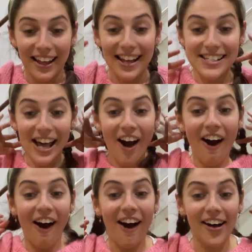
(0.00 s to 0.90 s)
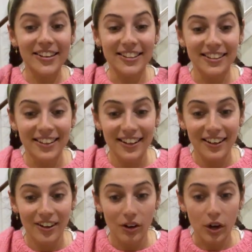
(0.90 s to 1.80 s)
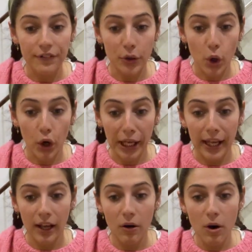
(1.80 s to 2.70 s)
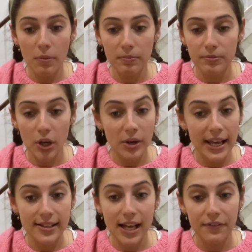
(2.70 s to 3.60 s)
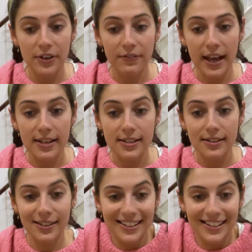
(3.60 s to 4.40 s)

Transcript: Is it hard? Or have you got it? Oh, don't hit yourself in your face.